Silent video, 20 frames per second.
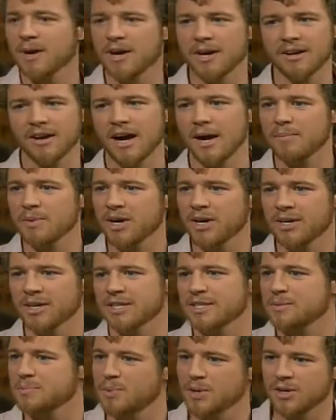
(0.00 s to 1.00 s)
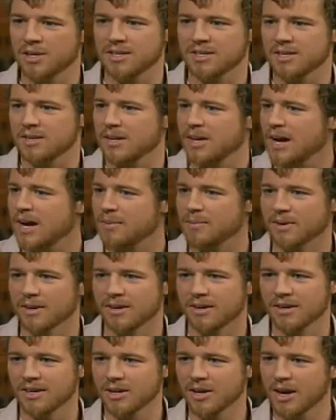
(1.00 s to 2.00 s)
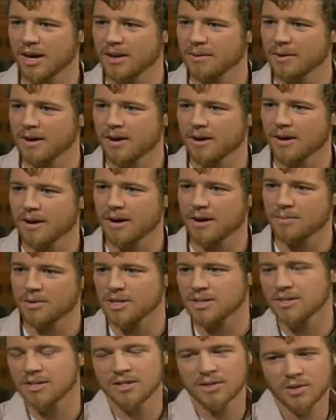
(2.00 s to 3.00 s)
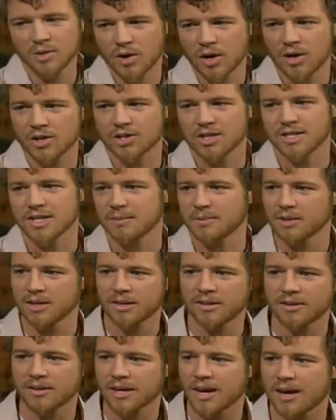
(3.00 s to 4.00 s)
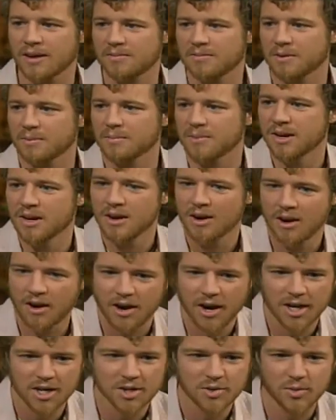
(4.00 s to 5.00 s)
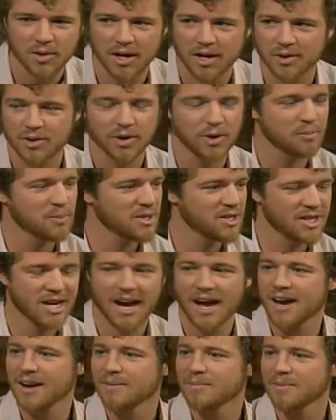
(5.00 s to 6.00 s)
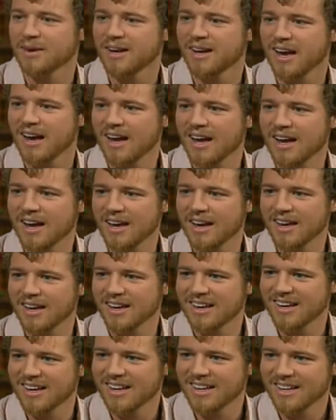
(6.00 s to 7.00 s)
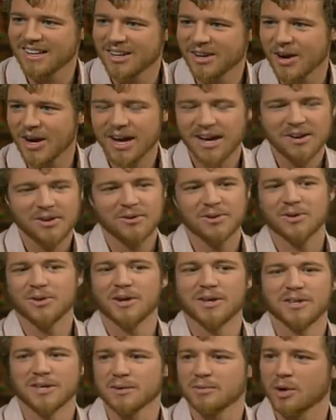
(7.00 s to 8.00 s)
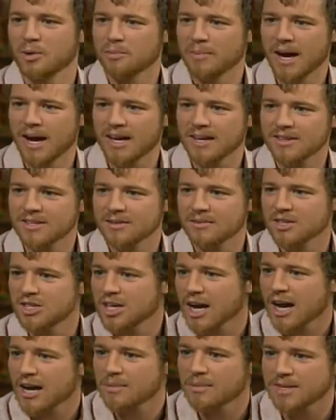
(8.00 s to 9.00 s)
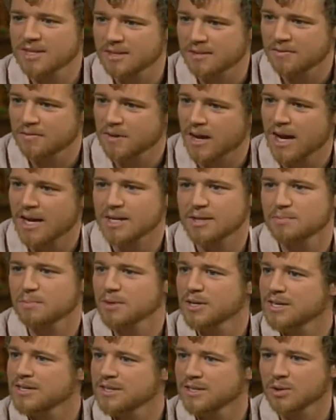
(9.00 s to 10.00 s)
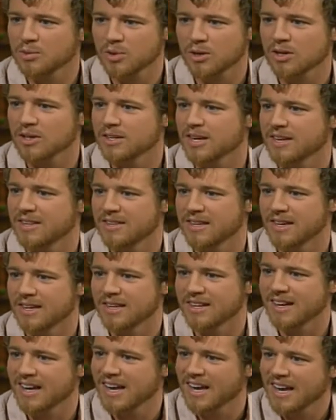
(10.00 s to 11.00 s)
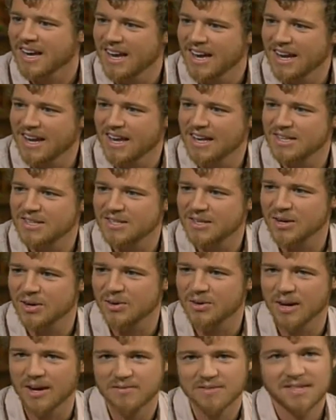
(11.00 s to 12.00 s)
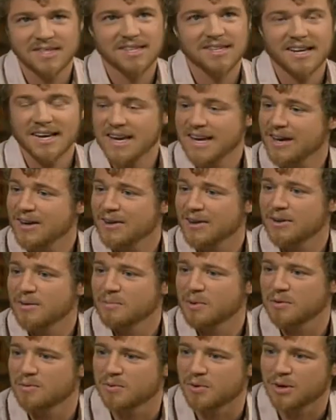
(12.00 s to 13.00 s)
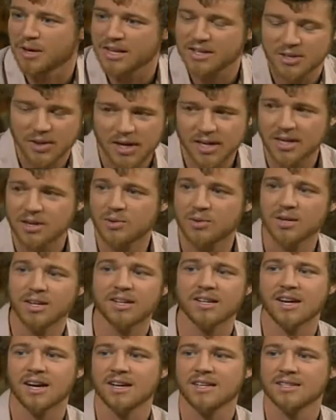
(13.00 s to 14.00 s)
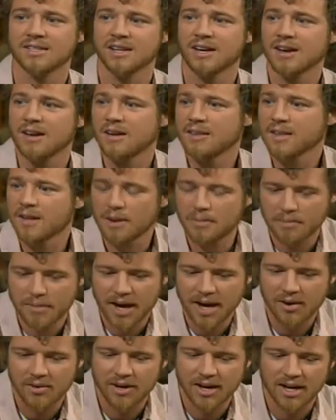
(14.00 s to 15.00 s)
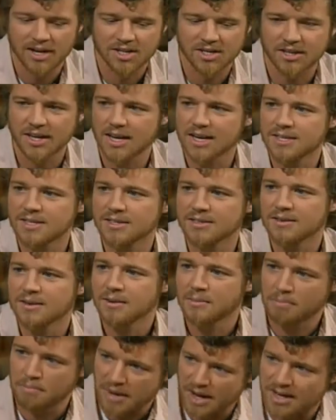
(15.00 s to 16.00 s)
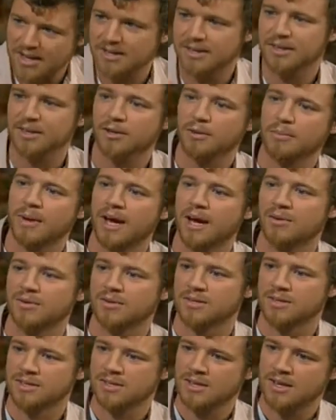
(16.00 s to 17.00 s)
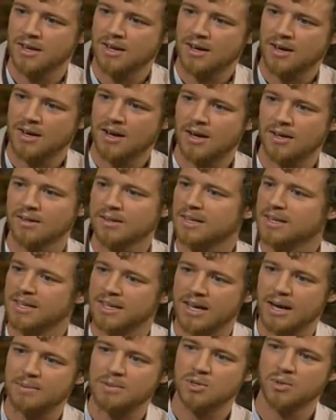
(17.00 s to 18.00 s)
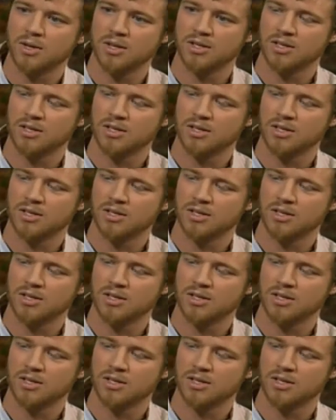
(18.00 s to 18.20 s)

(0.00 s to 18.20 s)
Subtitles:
I'm not an experienced climber. You know, I'm just a zoologist. I'm a little guy from Oshawa. I grew up in Chatham. You know, I don't know anything about mountain. Chatham is the flattest place in the world, I think. And so I've seen a hill before, and so I didn't realize that a mountain actually has many little mountains leading up to it.